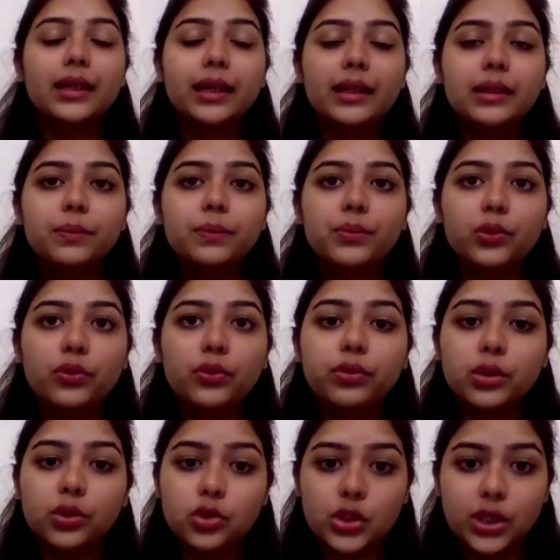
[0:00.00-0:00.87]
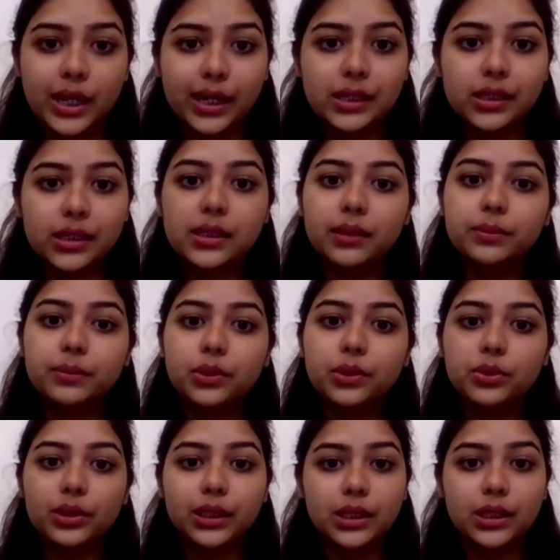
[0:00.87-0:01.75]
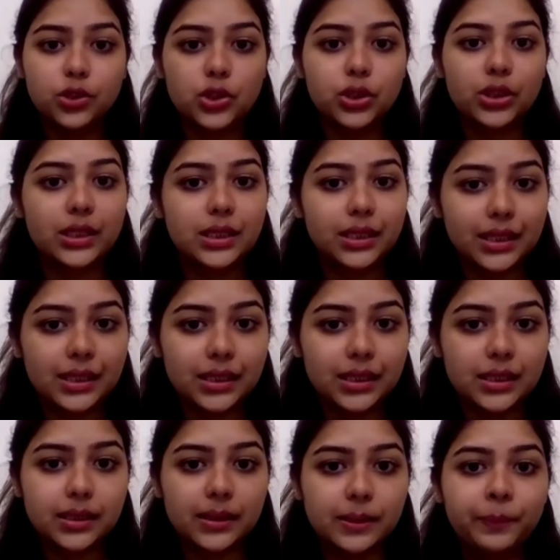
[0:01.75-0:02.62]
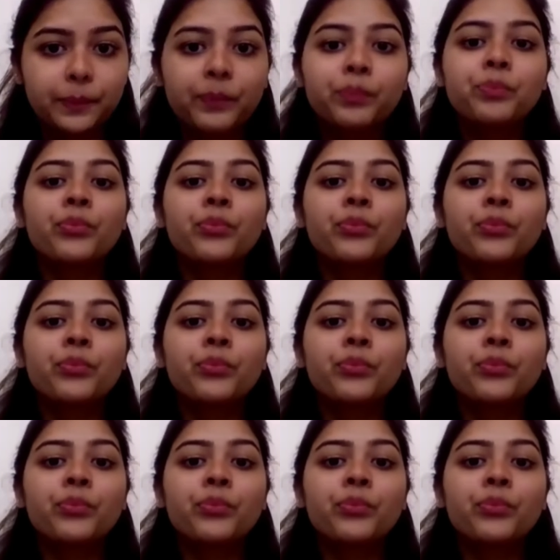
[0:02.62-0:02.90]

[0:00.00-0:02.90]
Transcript: can improve your child's communication skills.